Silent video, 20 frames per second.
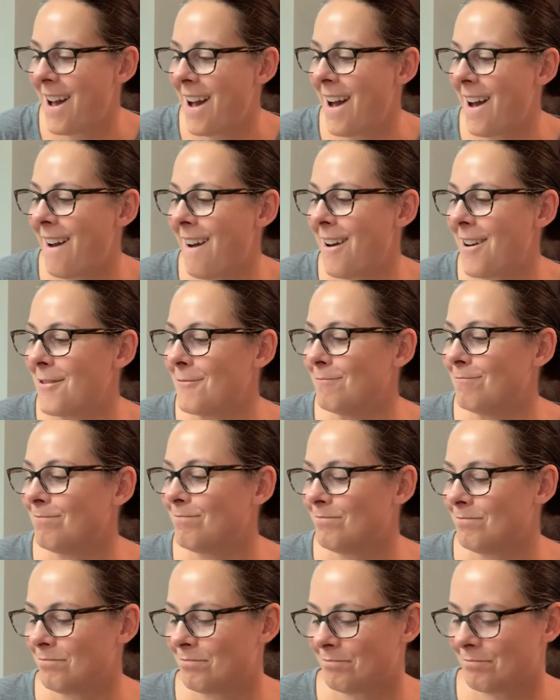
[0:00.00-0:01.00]
Um,
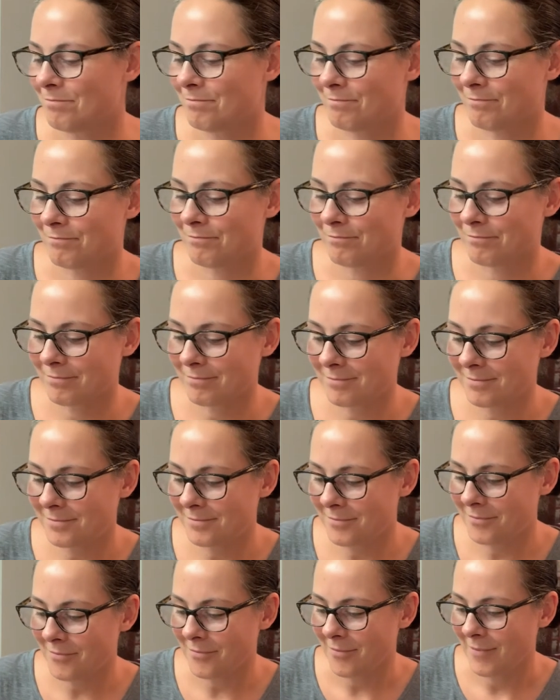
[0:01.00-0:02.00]

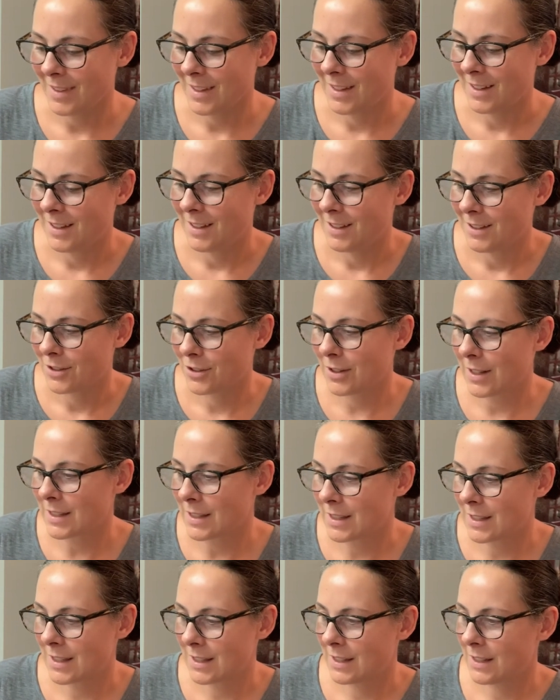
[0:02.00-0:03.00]
so
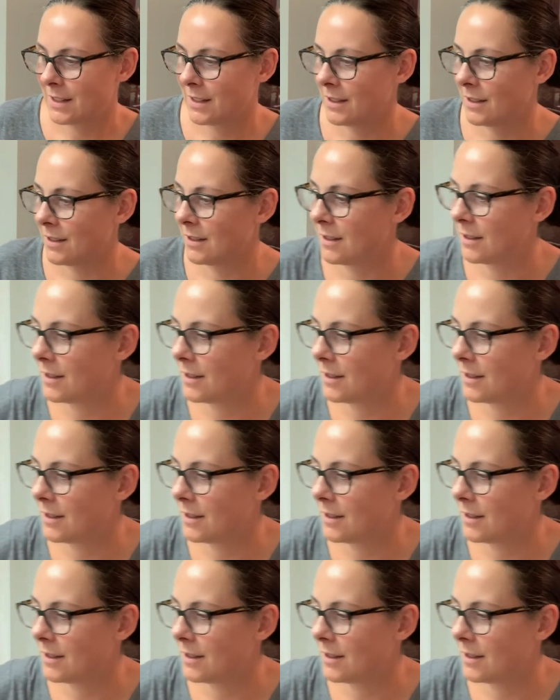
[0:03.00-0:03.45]
that's the